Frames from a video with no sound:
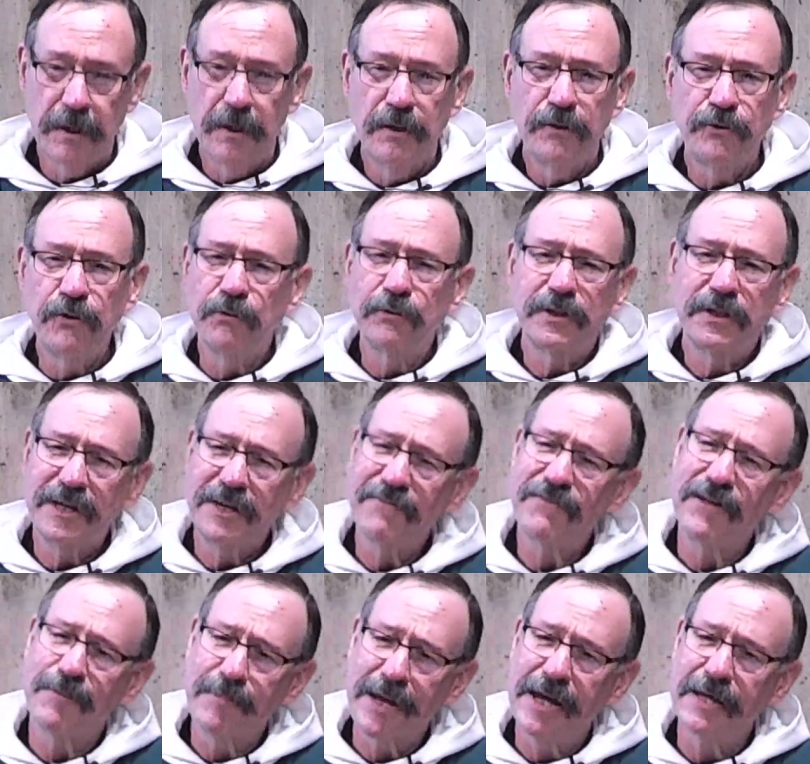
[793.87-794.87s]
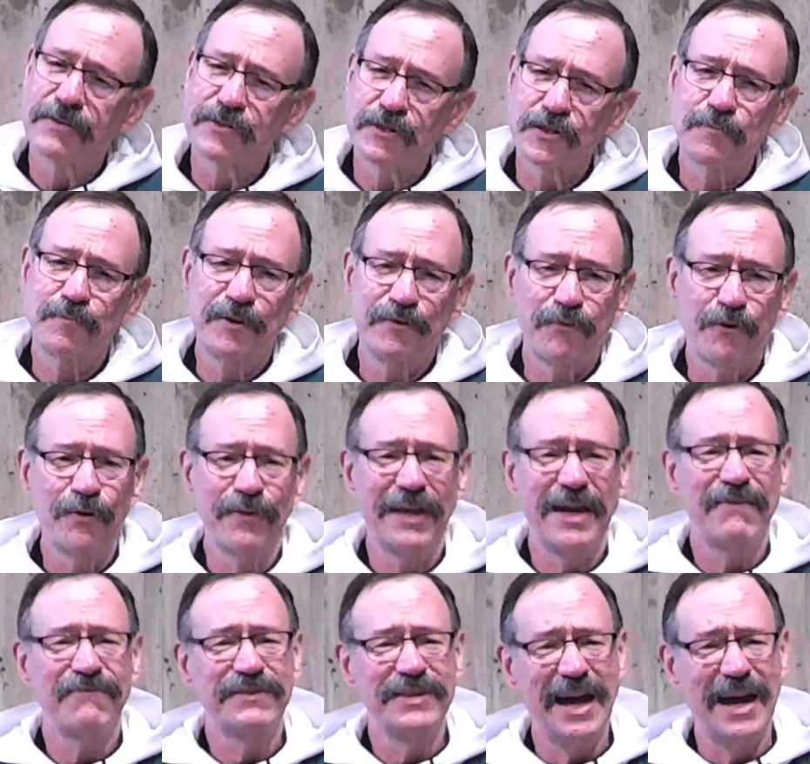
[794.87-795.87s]
Don't give them answers before they
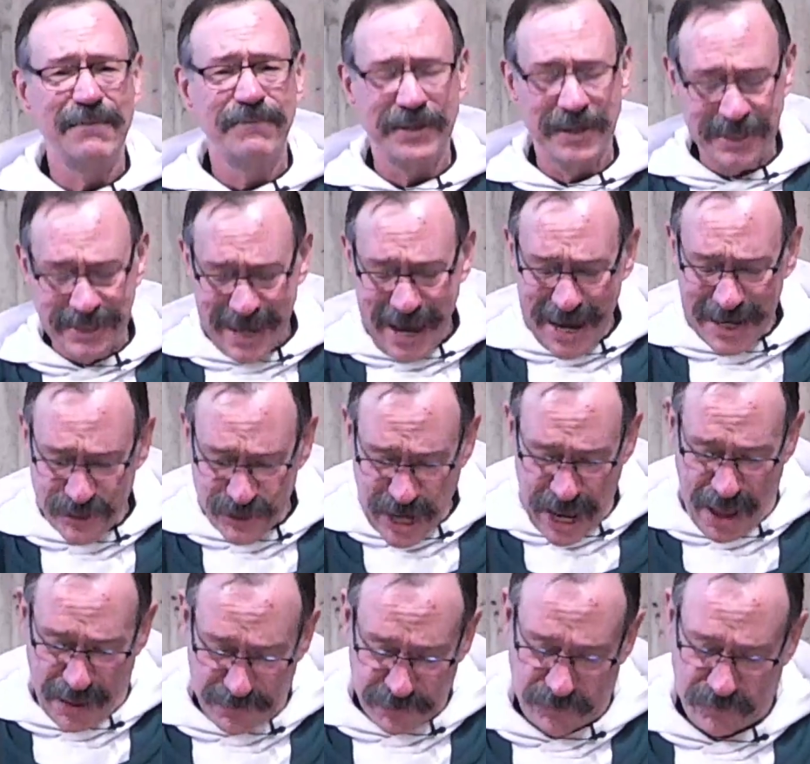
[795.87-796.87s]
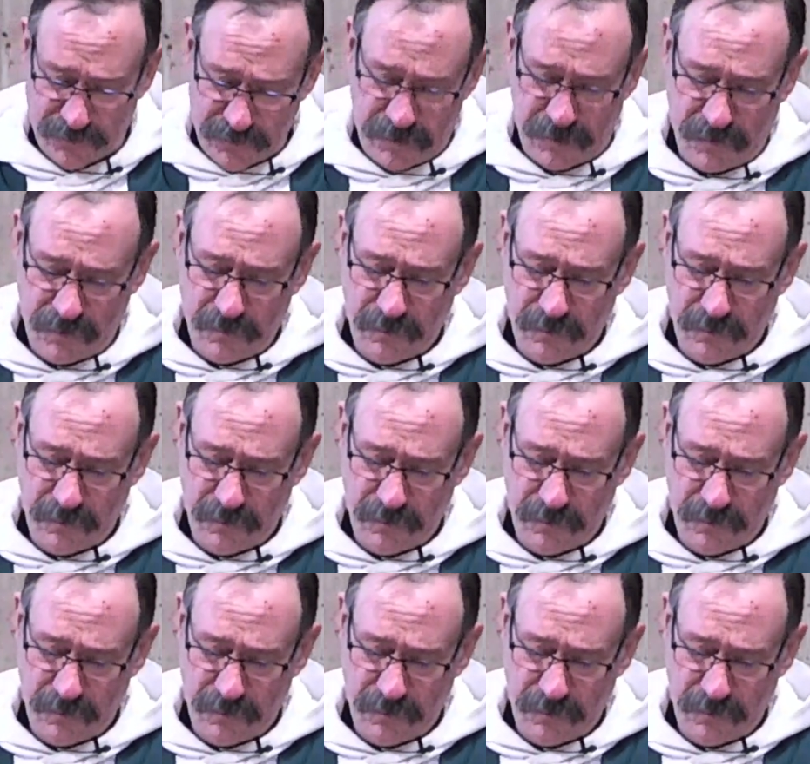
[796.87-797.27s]
have time to digest.